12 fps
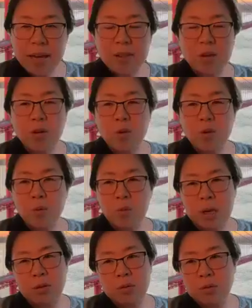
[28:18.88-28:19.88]
Yeah, so
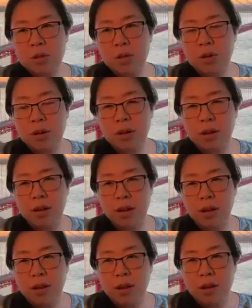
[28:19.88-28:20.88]
we use
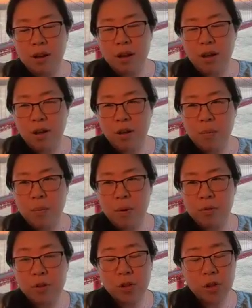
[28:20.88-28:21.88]
the
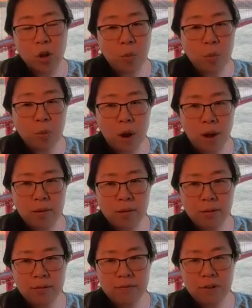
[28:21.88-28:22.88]
both scope
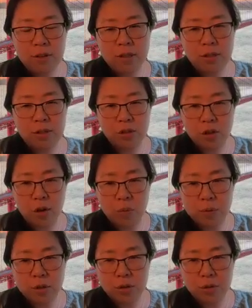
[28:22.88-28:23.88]
1 versus
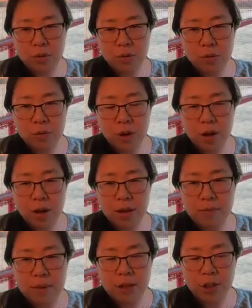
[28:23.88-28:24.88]
scope 2
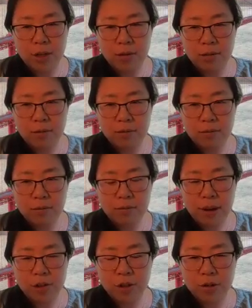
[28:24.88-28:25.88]
emission
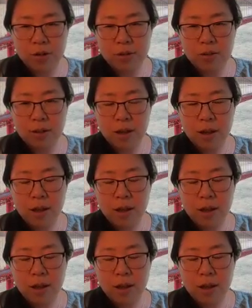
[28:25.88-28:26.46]
measures.